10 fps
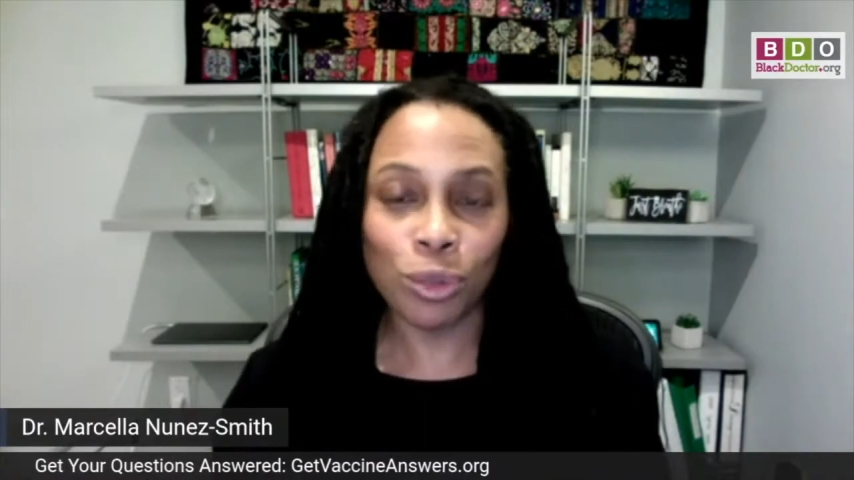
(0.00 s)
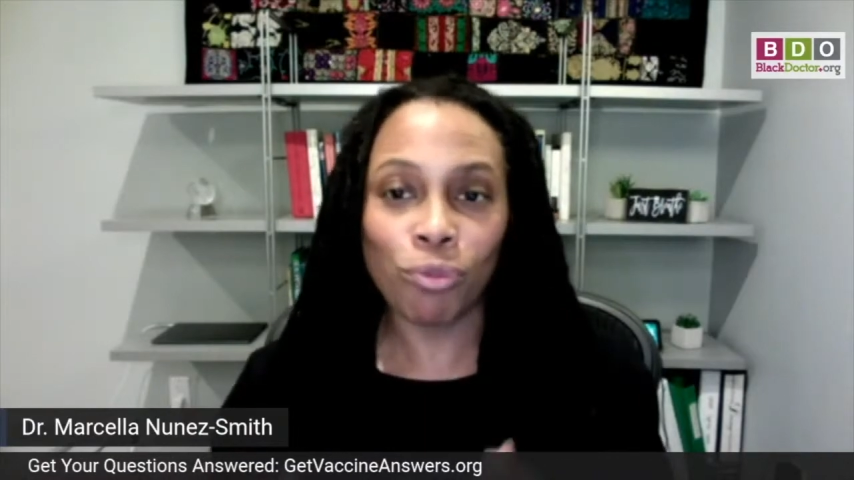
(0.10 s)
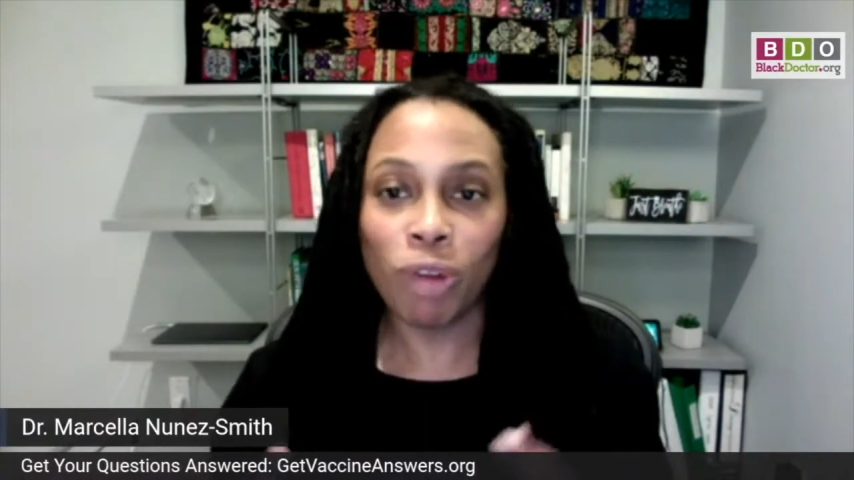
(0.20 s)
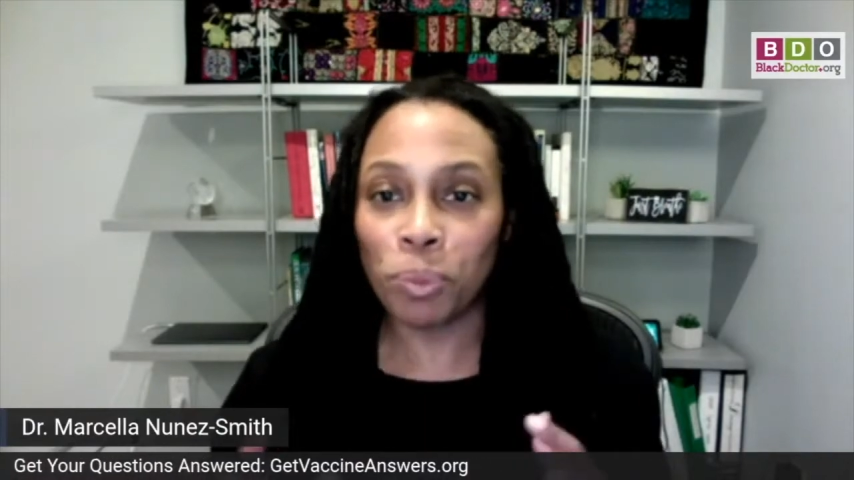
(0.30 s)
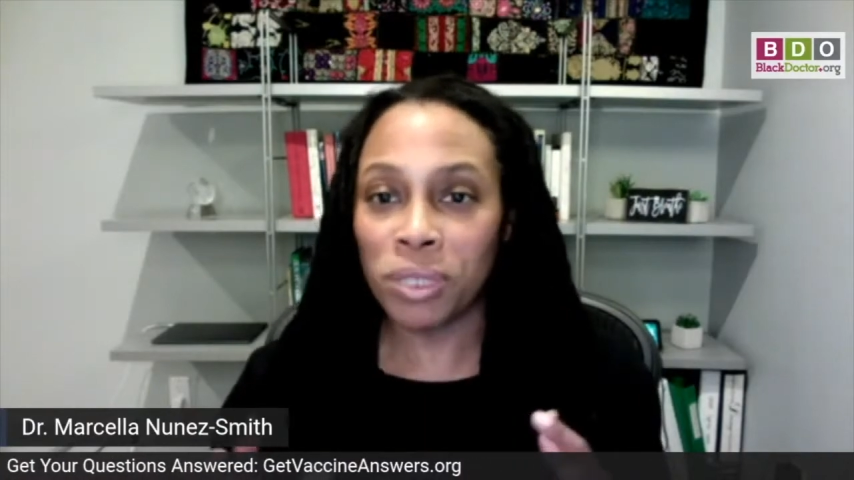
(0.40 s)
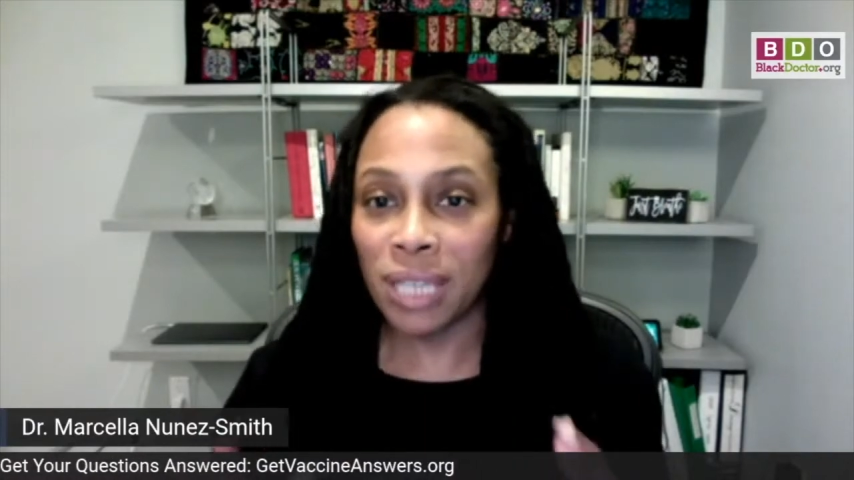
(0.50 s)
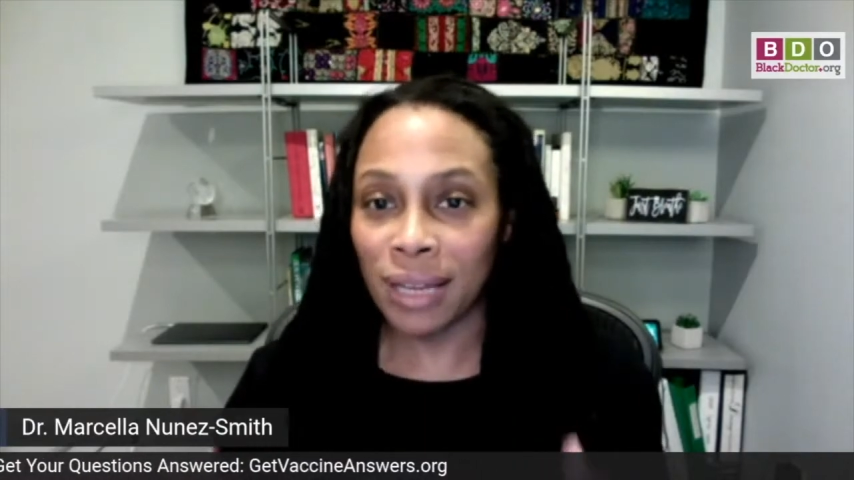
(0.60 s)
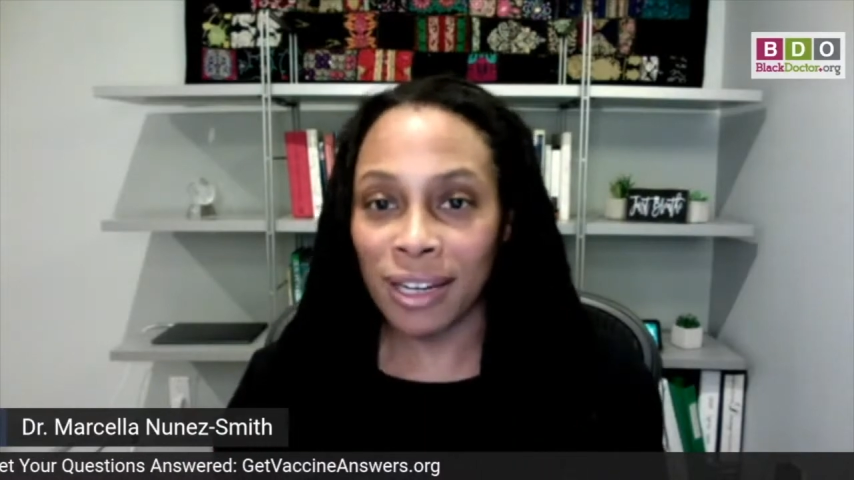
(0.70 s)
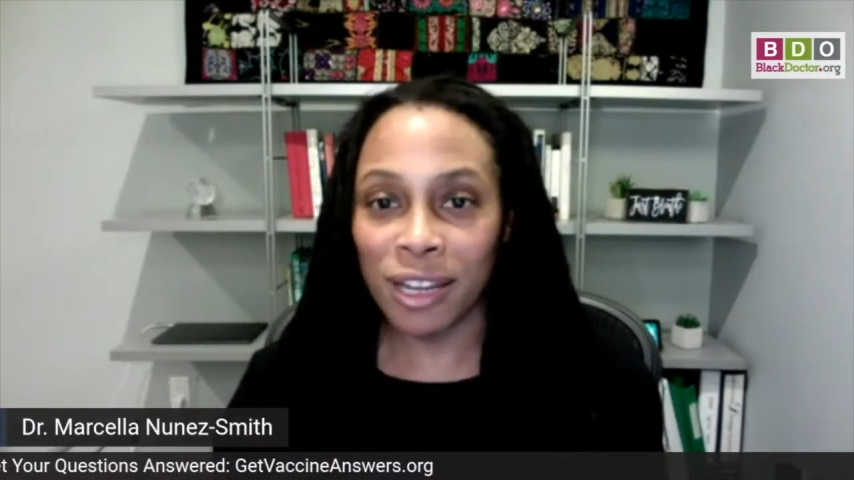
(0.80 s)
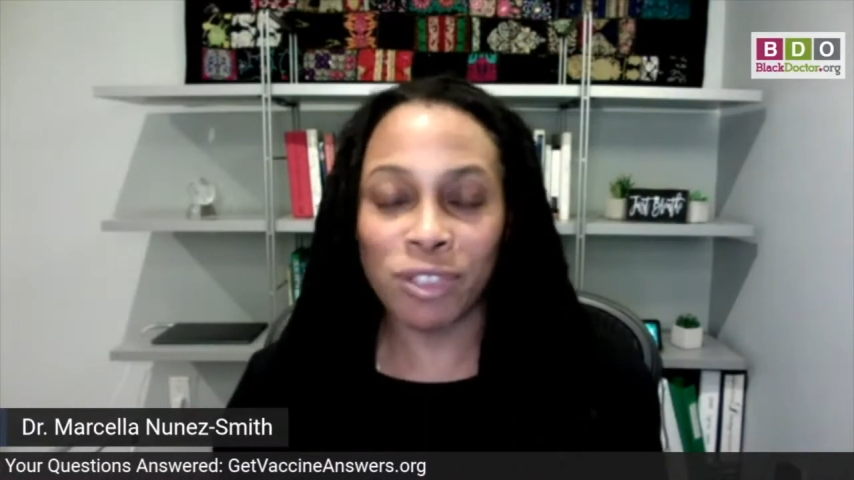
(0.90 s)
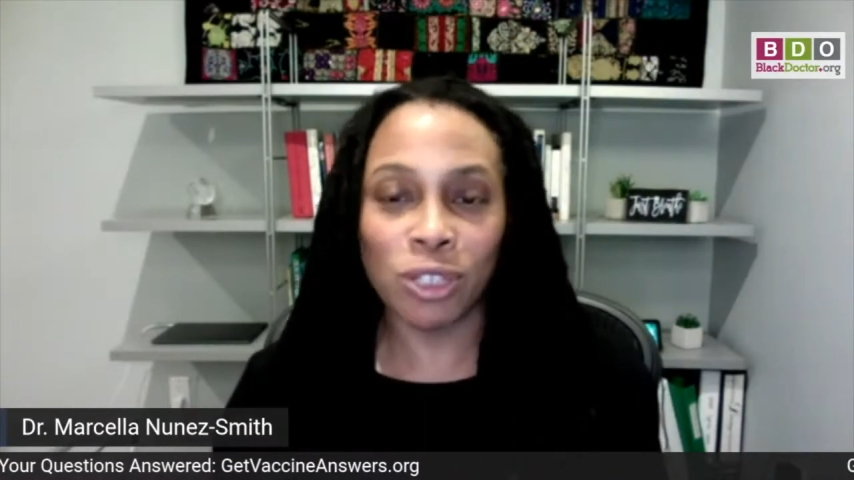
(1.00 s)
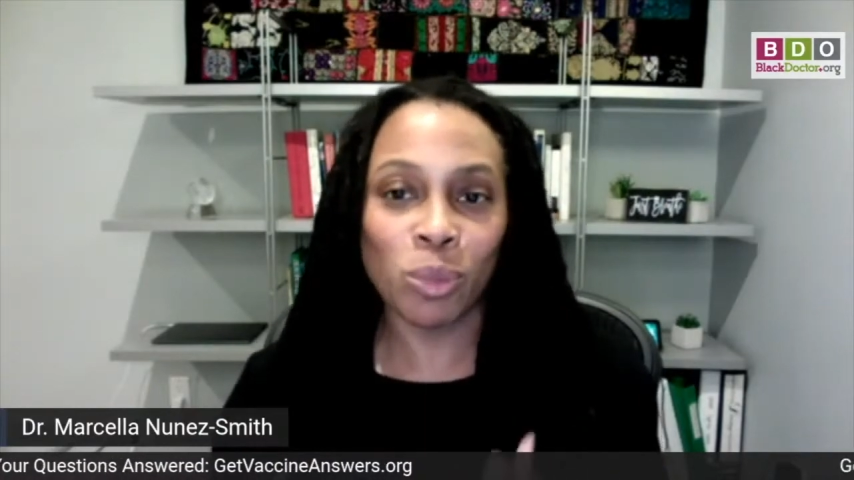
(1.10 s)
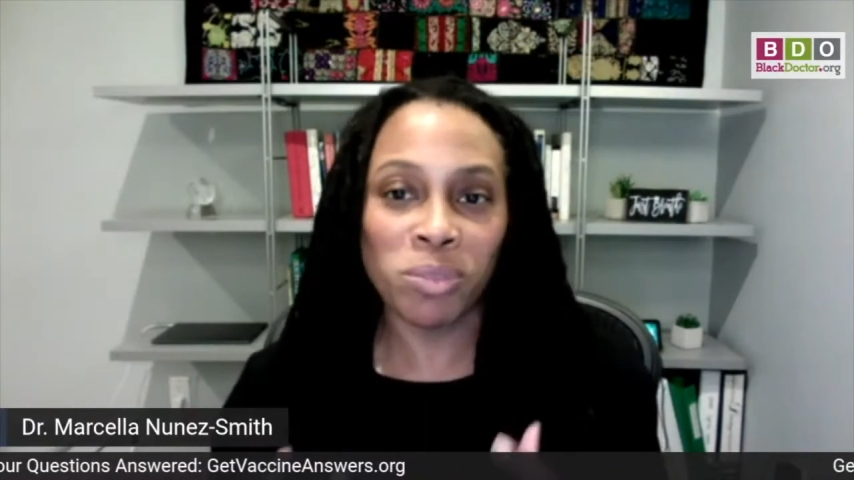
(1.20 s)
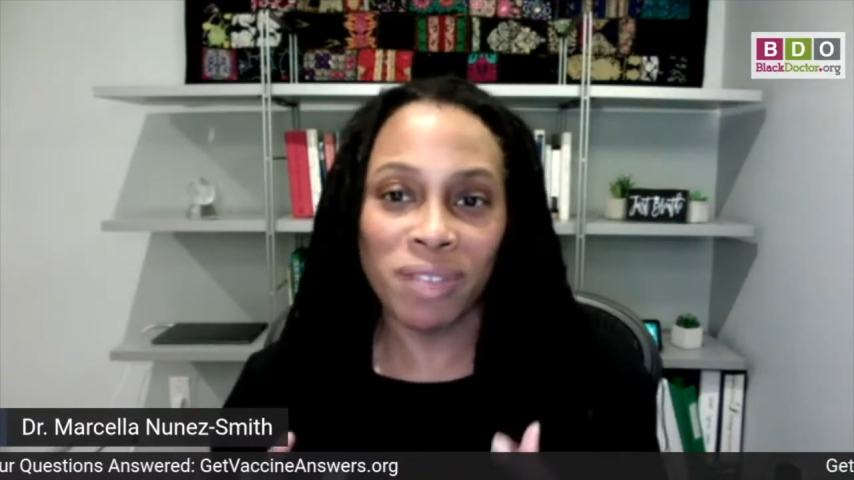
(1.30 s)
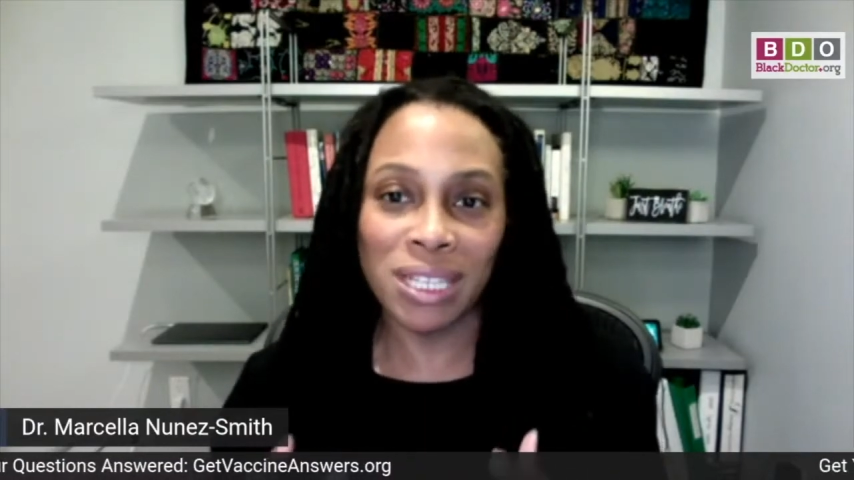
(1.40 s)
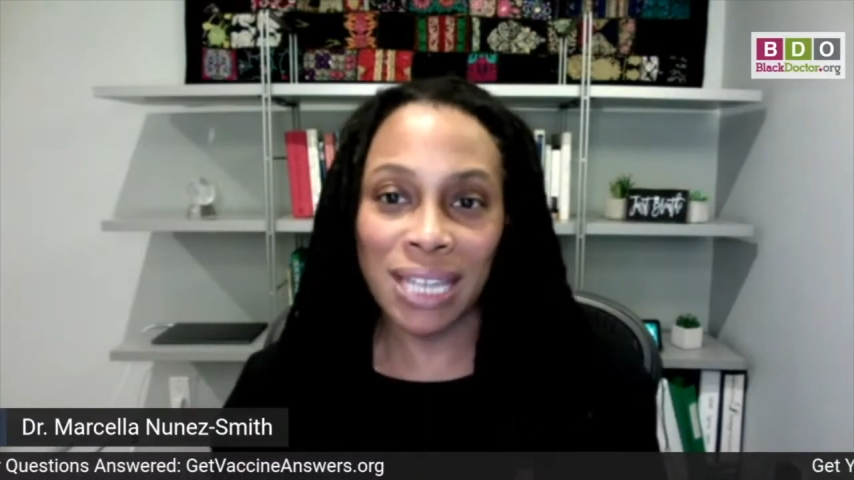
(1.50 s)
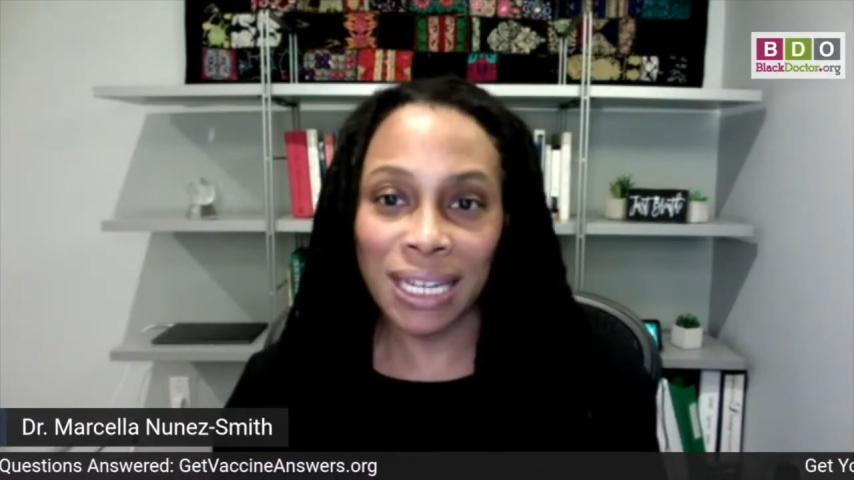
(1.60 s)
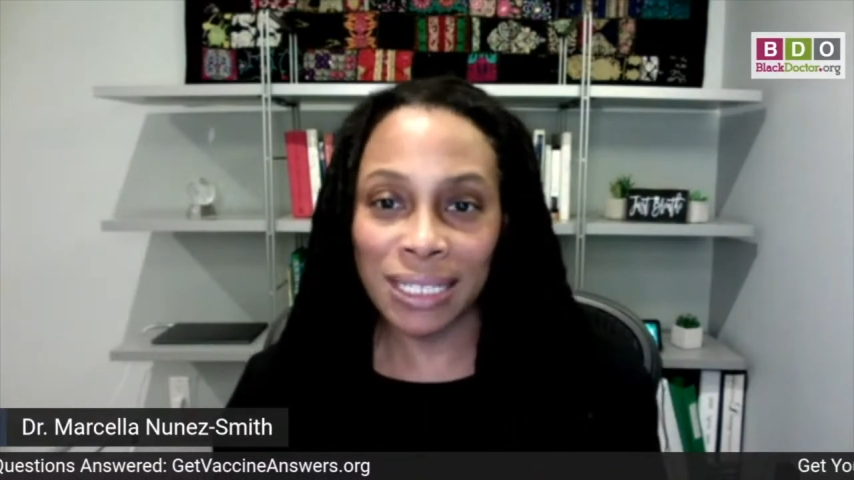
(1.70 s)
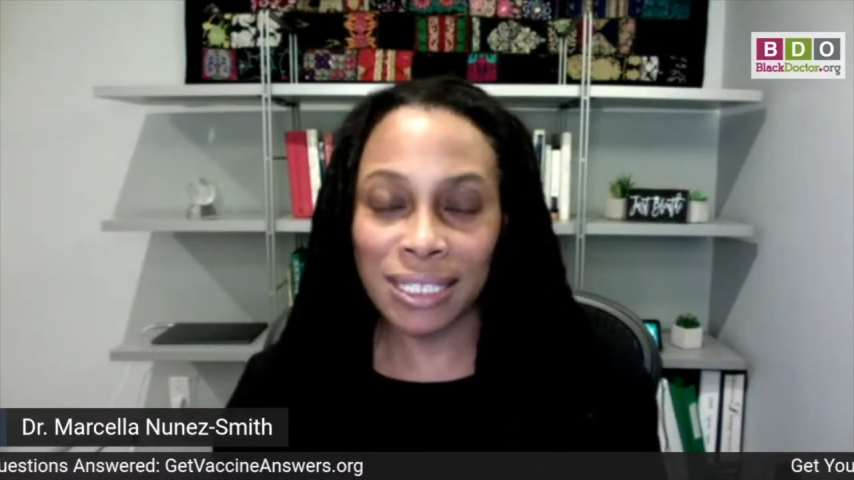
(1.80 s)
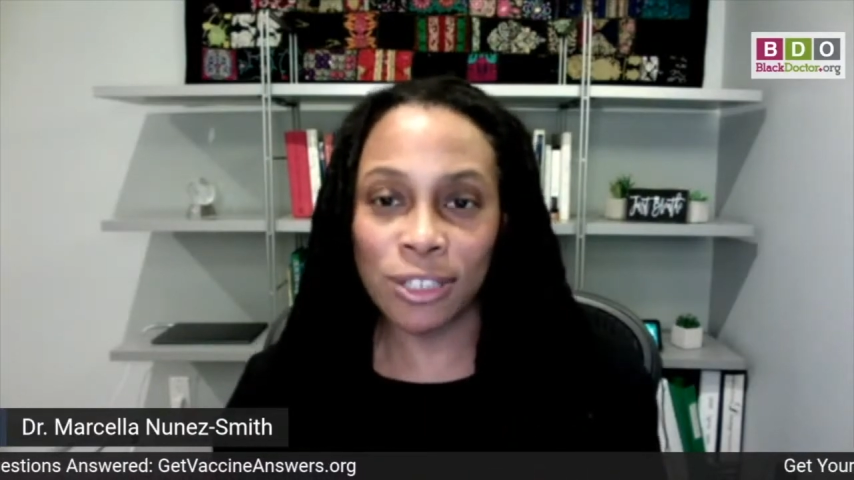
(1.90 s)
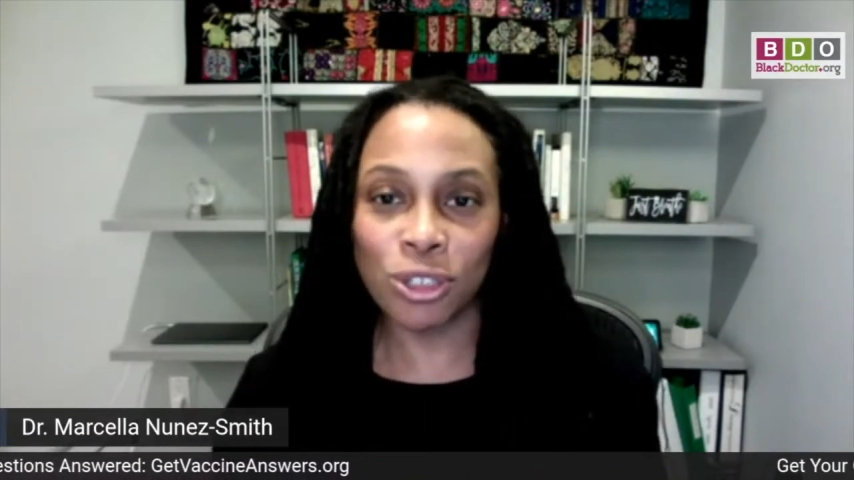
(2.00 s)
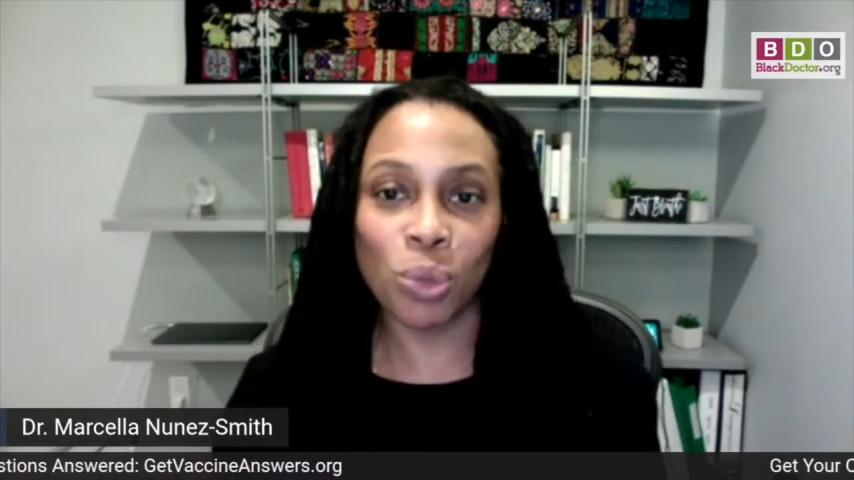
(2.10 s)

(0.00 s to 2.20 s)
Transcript: representatives in terms of the scientists